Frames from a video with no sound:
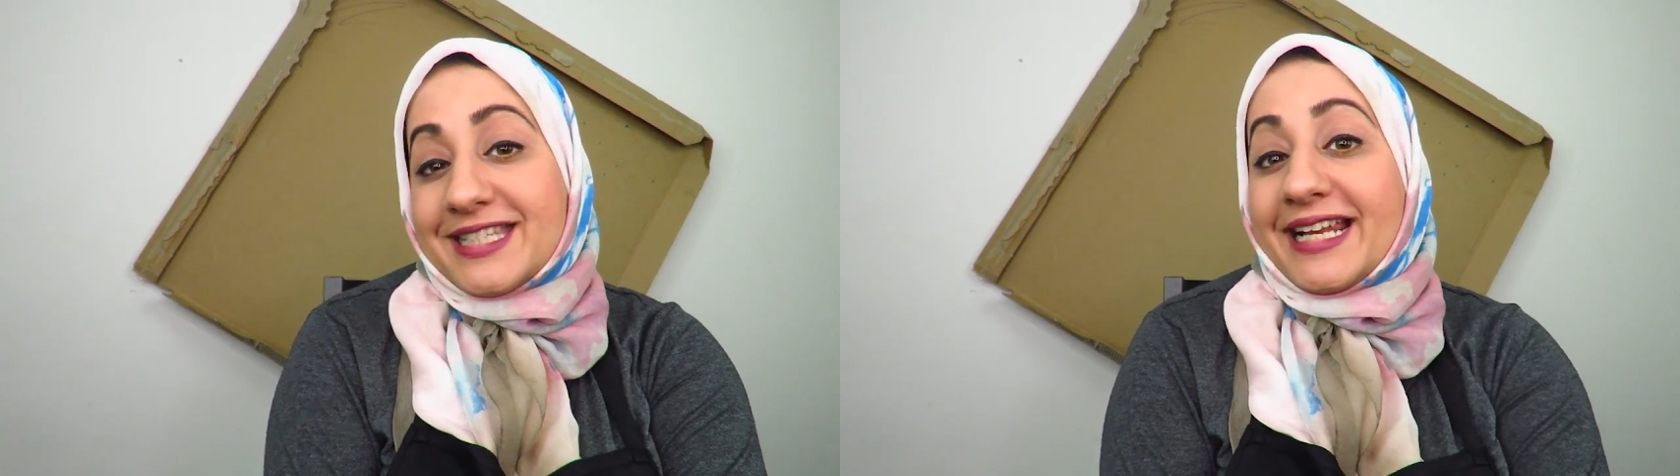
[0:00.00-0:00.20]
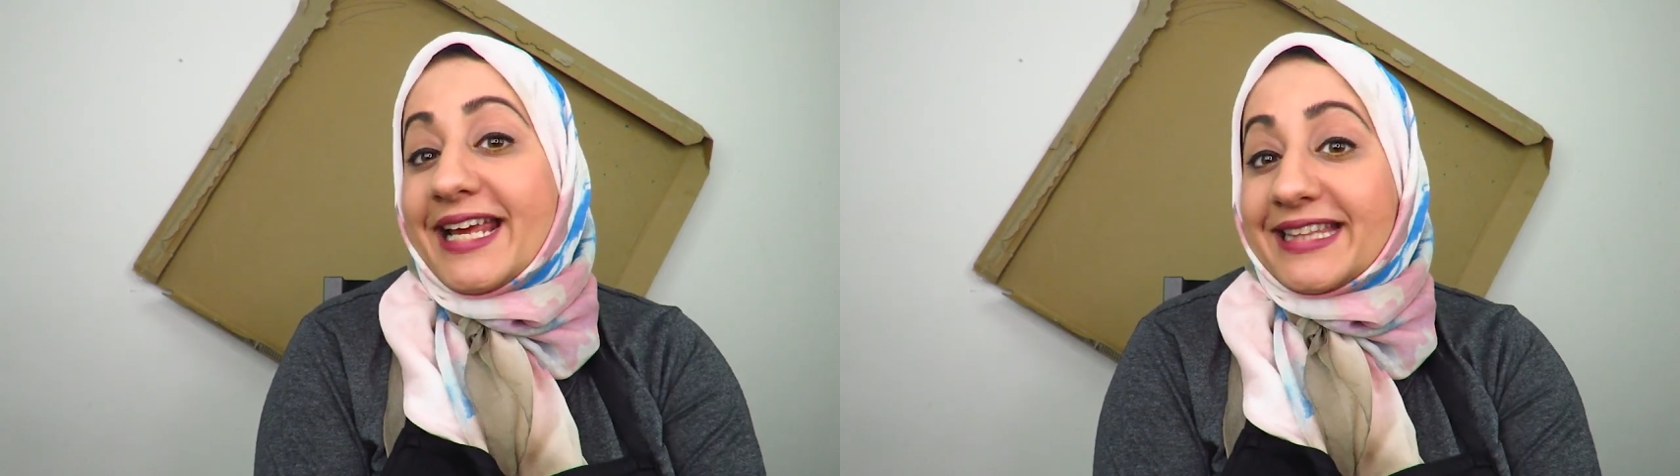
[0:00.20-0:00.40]

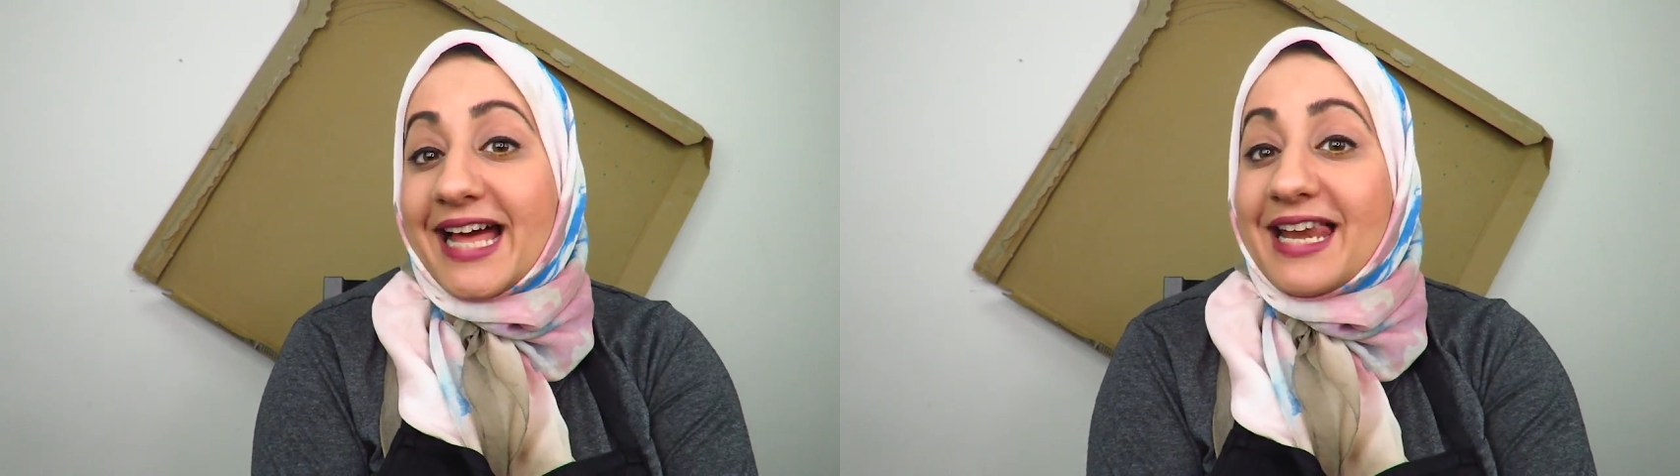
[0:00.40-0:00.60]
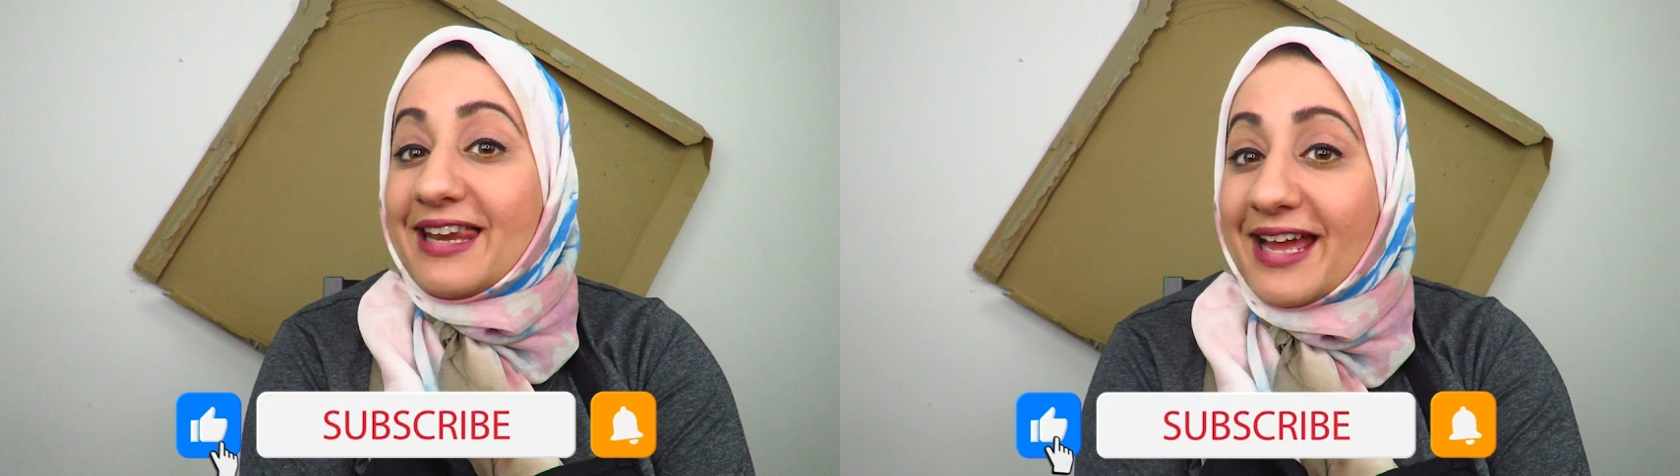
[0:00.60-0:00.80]
to click
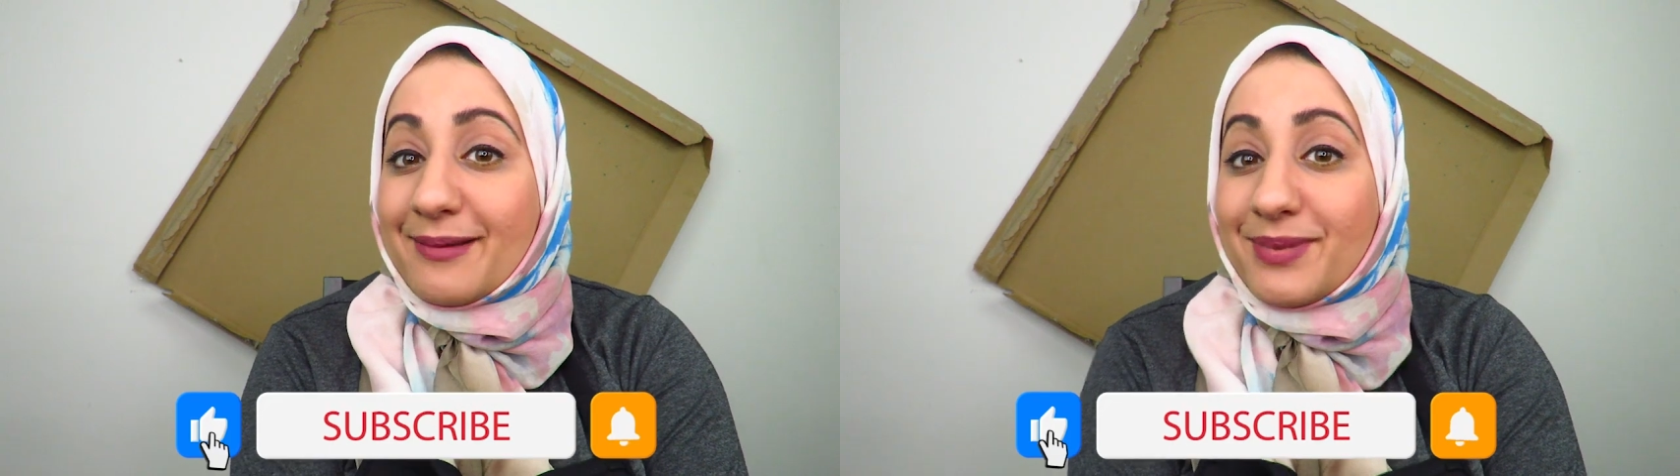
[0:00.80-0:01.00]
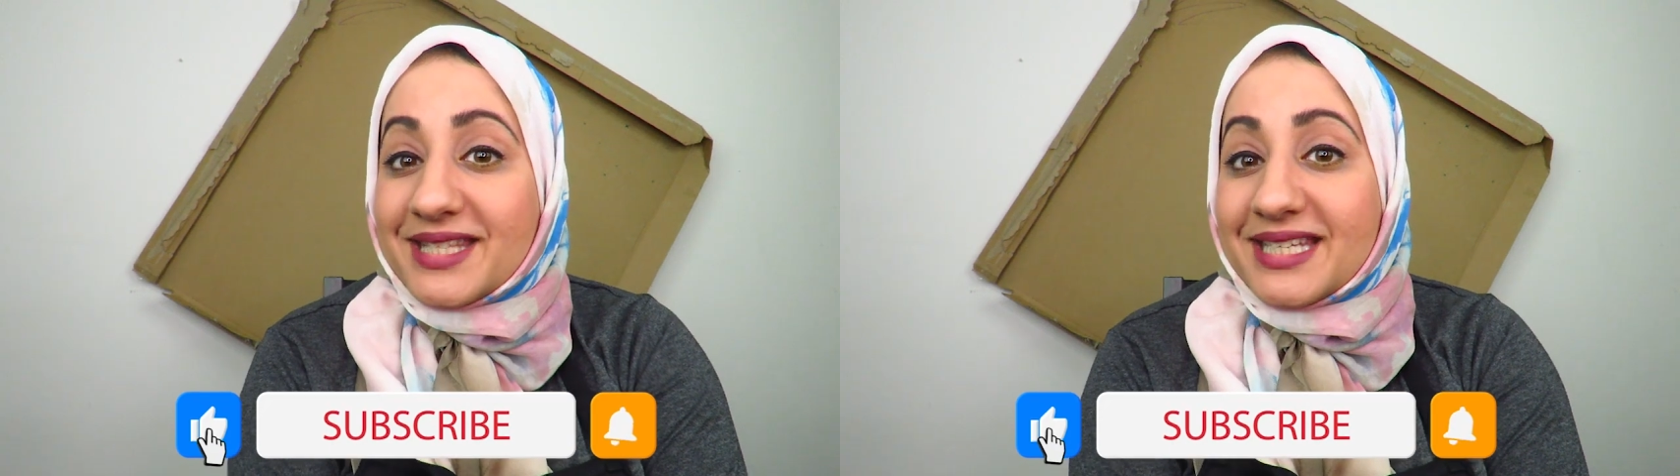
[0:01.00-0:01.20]
that
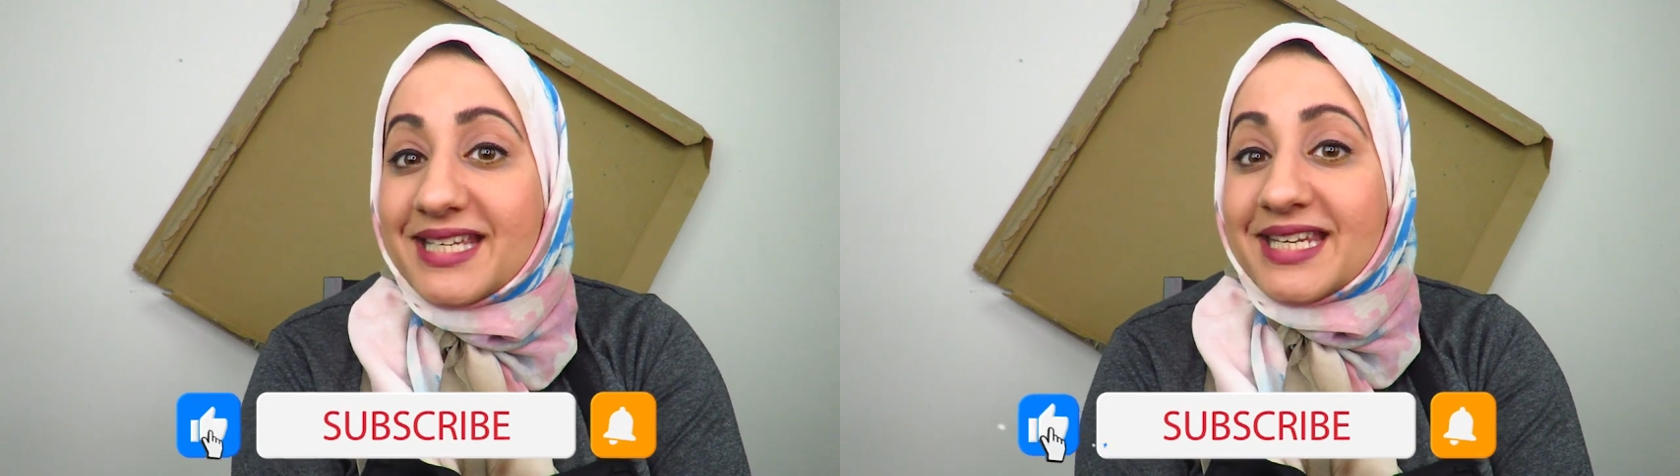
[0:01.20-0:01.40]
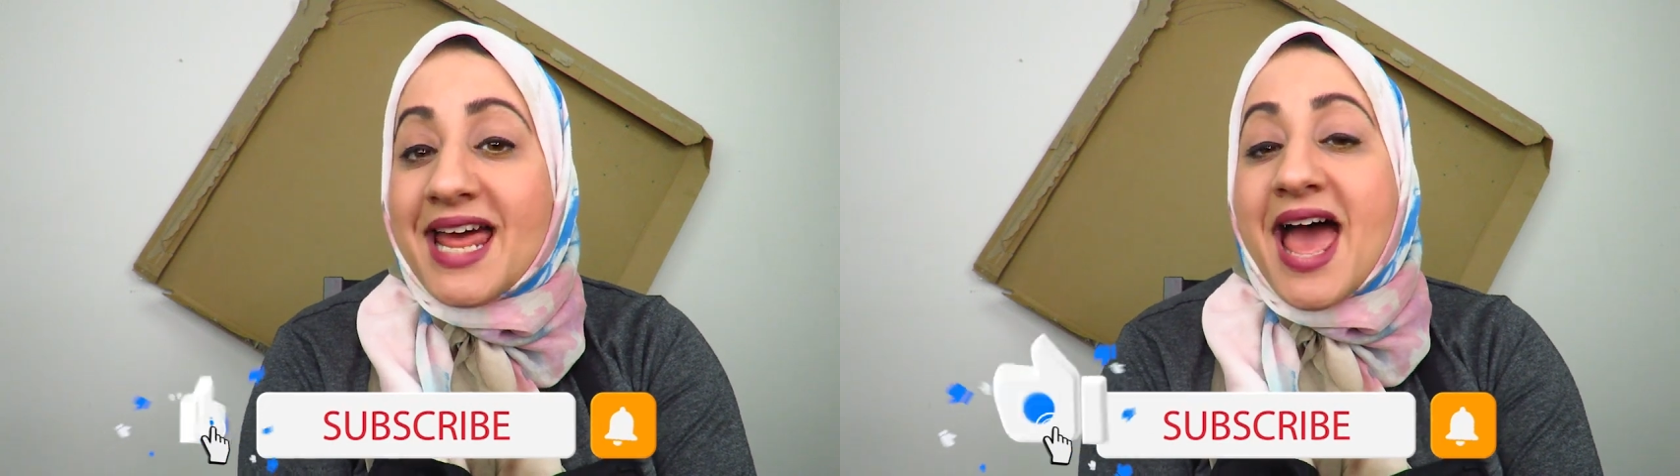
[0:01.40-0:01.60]
like
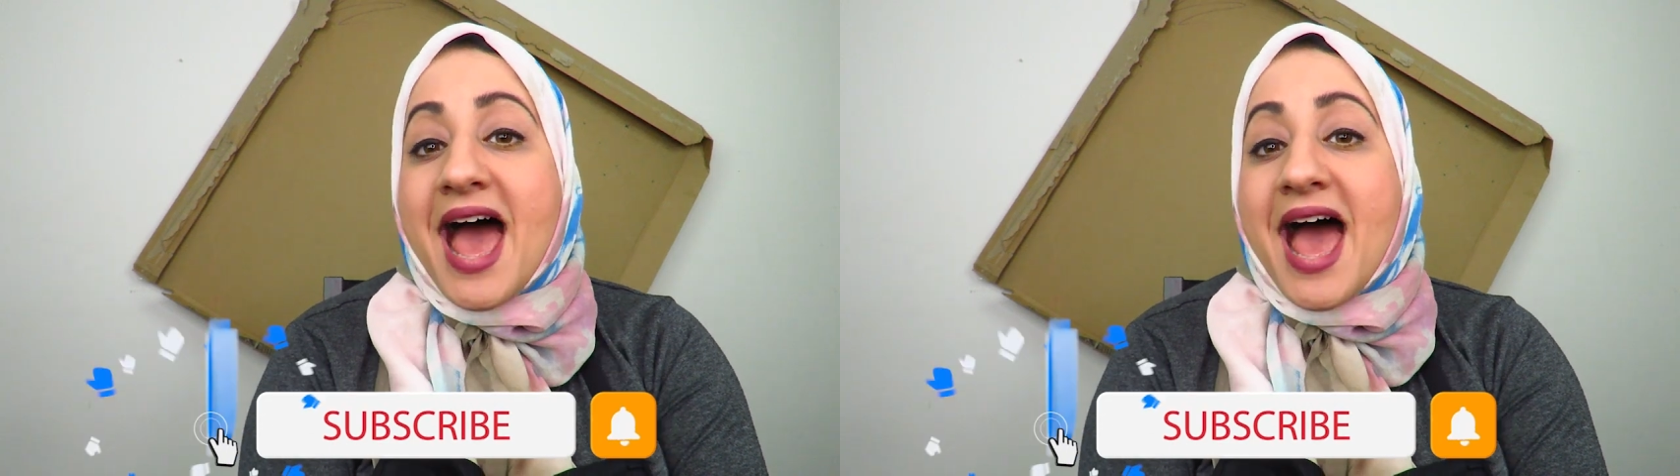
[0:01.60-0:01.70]
button